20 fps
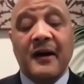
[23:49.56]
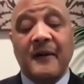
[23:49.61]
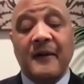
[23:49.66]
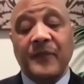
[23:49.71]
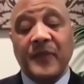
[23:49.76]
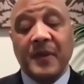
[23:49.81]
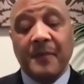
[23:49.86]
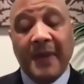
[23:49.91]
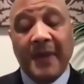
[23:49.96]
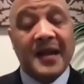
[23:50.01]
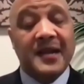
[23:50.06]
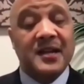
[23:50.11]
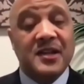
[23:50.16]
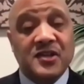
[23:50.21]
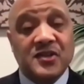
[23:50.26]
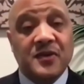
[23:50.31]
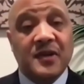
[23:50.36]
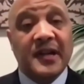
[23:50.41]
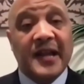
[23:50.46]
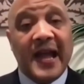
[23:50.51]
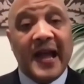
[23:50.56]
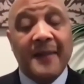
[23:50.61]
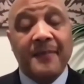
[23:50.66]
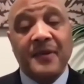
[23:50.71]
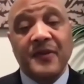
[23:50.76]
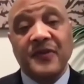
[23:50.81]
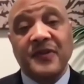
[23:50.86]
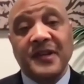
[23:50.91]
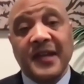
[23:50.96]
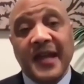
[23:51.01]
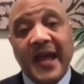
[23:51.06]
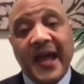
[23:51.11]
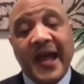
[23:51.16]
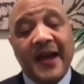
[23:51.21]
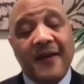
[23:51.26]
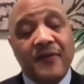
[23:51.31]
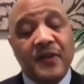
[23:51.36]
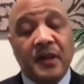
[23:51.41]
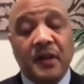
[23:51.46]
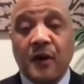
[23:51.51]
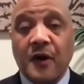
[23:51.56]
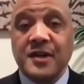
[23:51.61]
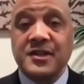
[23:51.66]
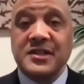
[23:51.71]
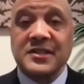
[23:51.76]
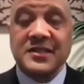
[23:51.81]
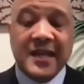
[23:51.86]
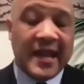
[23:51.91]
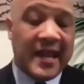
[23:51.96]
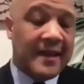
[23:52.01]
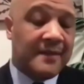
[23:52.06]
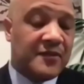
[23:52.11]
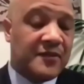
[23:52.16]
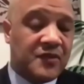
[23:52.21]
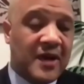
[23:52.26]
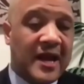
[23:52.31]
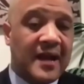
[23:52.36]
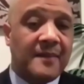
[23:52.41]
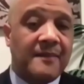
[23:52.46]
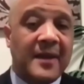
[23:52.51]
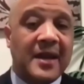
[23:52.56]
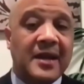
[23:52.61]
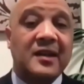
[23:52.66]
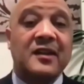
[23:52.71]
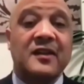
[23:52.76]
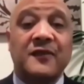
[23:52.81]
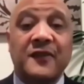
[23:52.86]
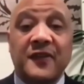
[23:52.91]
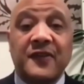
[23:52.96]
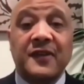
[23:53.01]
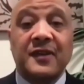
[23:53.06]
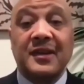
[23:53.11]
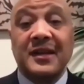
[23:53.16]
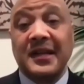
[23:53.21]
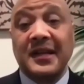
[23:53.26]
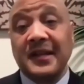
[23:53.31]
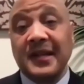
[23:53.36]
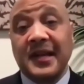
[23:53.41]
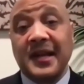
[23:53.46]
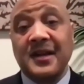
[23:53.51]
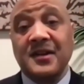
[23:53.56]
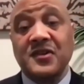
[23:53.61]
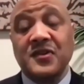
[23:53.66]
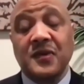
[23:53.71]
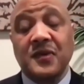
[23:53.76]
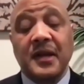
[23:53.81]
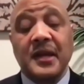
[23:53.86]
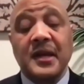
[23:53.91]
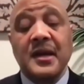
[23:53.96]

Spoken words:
My district happens to have the largest Amtrak maintenance facility in the country.